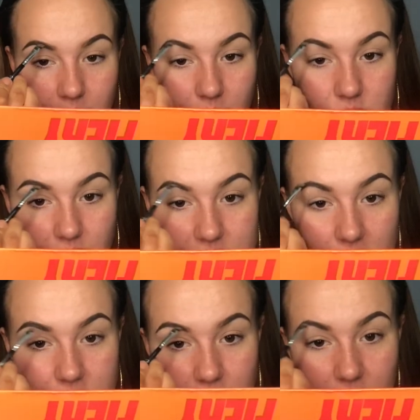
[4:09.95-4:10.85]
Because obviously I
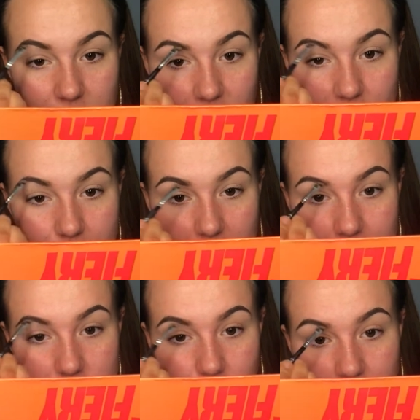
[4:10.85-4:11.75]
do think they're really
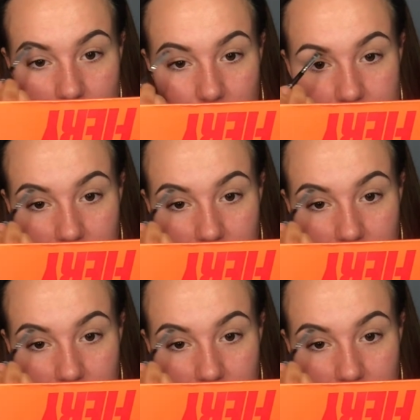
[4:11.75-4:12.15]
beneficial videos.